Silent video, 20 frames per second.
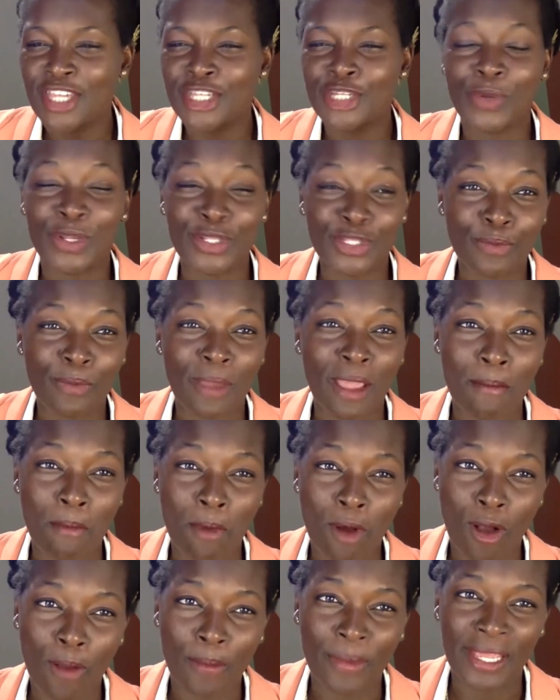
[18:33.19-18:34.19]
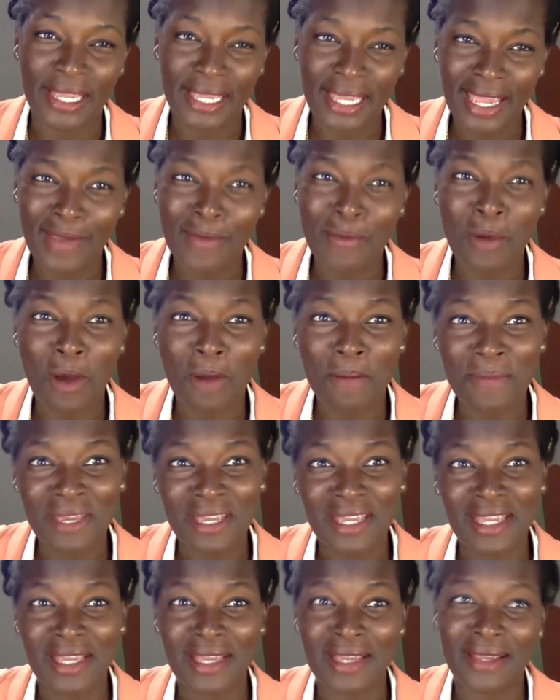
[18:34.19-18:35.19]
She went to my mom like, hey,
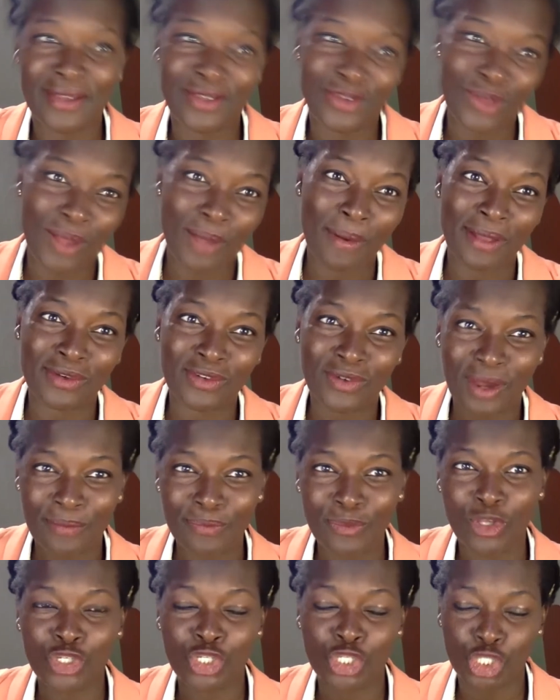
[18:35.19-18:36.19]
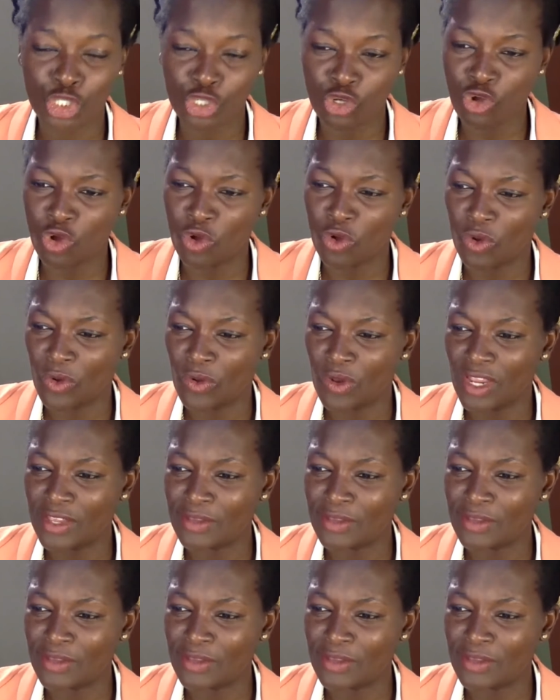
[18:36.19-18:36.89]
mommy, I'm not sure.